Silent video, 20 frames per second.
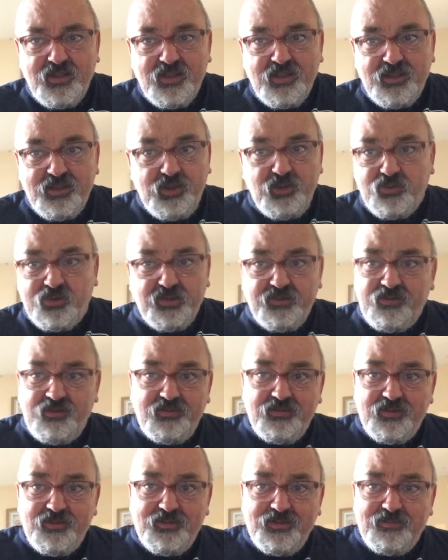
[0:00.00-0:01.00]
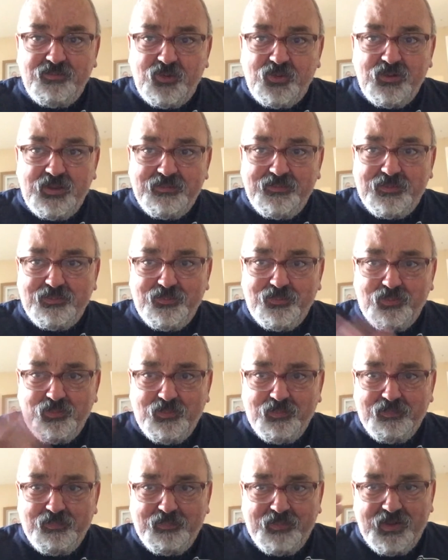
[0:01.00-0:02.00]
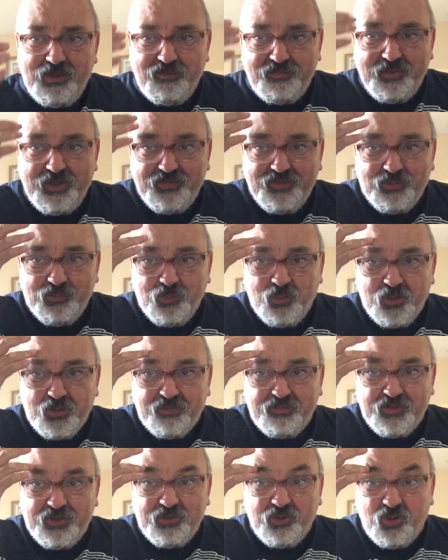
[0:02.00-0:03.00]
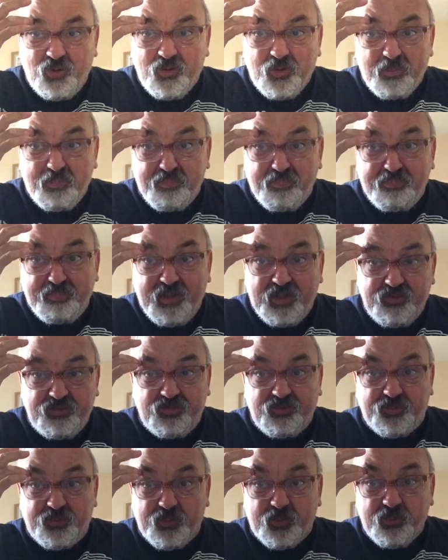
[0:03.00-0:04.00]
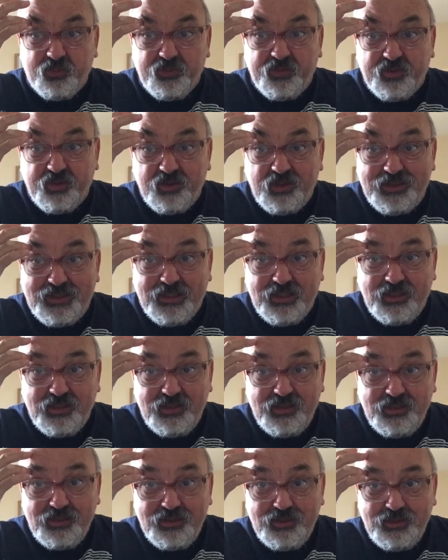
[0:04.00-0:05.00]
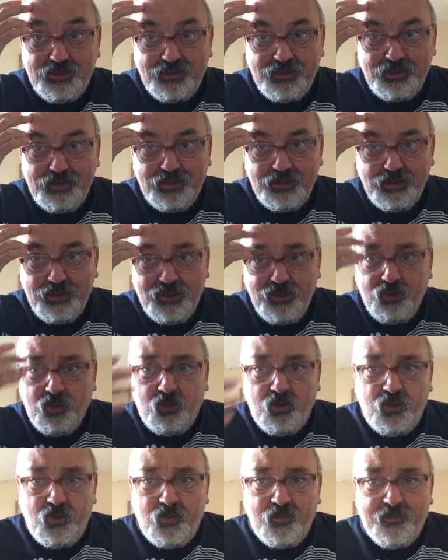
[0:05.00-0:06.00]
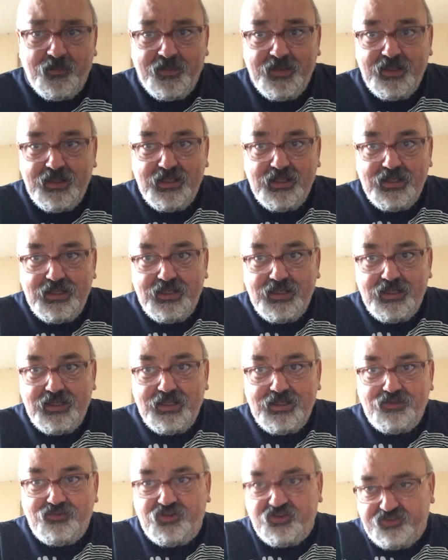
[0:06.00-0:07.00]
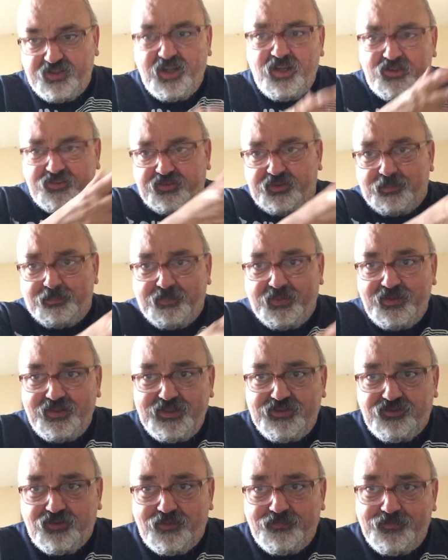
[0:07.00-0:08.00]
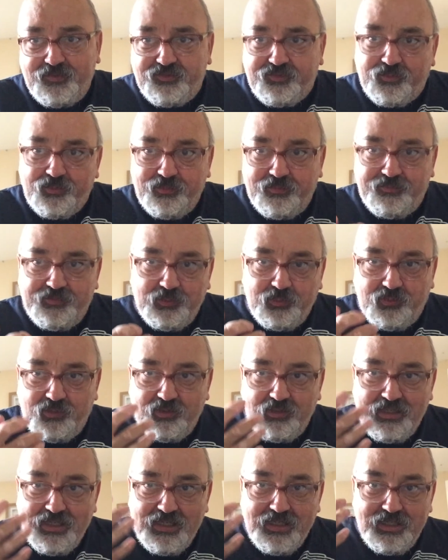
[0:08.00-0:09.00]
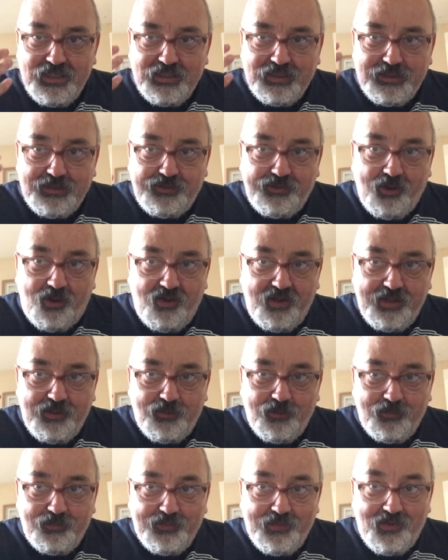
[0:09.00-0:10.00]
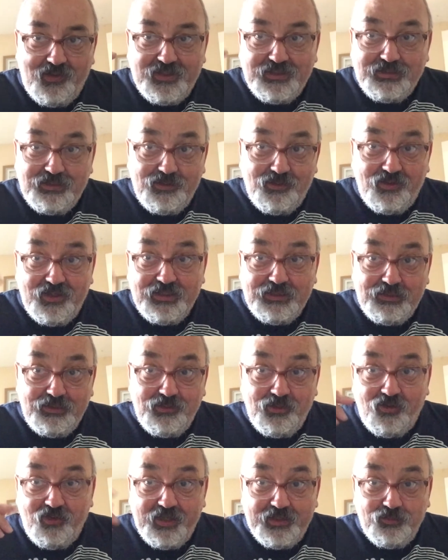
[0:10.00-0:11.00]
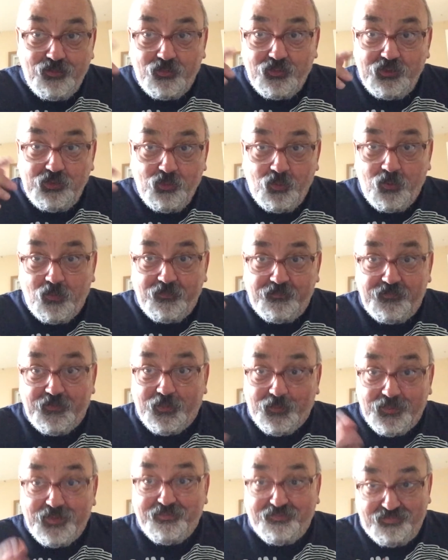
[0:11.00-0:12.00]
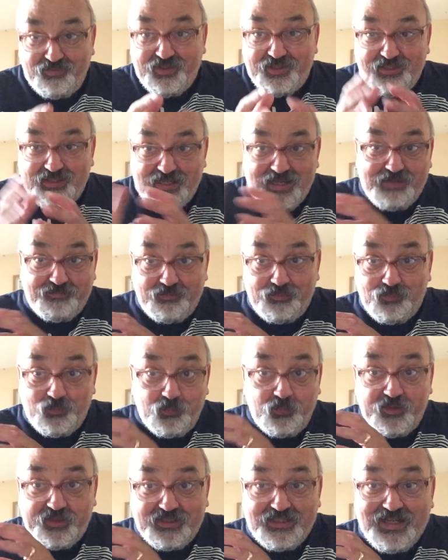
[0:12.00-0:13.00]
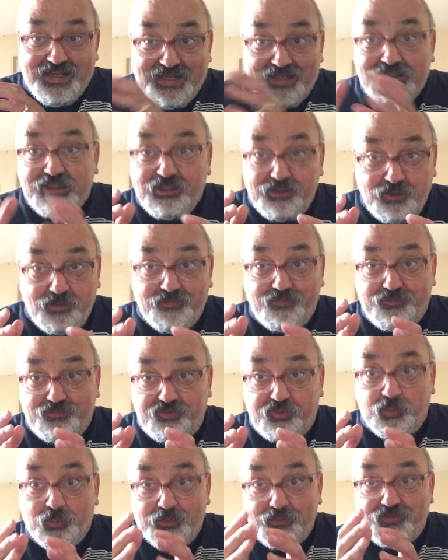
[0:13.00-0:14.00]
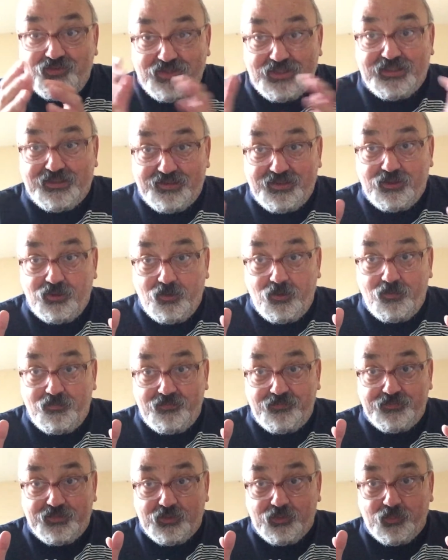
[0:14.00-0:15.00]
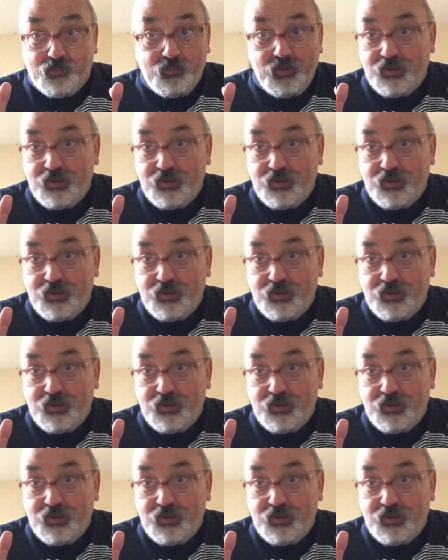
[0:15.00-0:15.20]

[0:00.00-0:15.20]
You can, well, I mean, apart from anything, what if you're not on a bus route, yeah? Or just ask the police officer if you can dial 999 on your phone, if they haven't already handcuffed you and taken it off you,